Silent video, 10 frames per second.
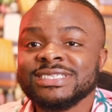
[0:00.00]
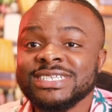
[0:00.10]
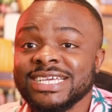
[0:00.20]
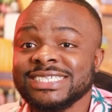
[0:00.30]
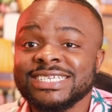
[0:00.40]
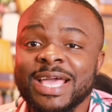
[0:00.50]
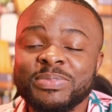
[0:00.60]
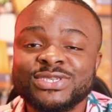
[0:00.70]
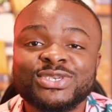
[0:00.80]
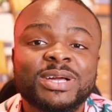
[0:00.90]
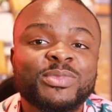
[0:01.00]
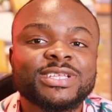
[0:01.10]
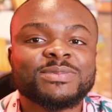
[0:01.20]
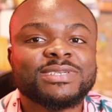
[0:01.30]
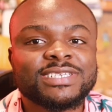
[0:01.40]
Today's episode, I'm
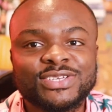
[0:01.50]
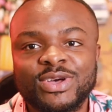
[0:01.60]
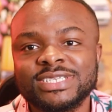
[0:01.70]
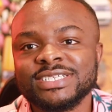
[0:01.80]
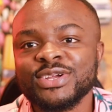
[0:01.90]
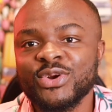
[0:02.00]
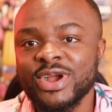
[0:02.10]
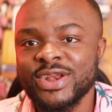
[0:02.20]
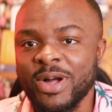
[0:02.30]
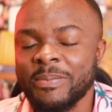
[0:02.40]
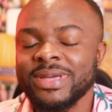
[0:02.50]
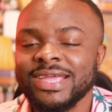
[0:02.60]
going to be discussing growing up